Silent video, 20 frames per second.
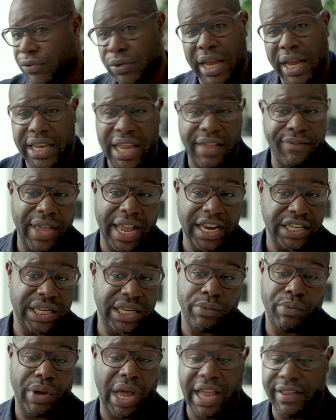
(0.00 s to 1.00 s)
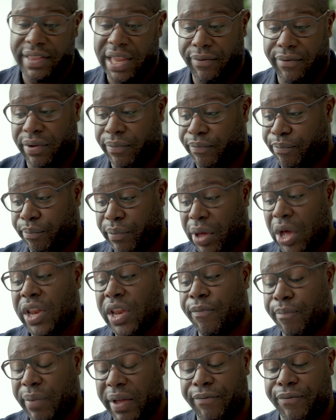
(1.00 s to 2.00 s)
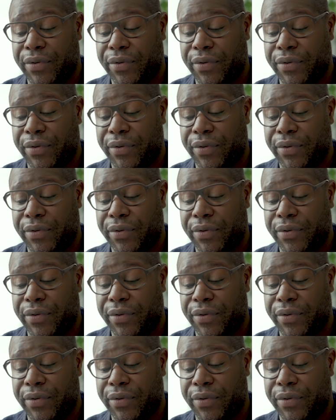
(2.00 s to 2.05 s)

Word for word: So I never actually, I never, my, only, my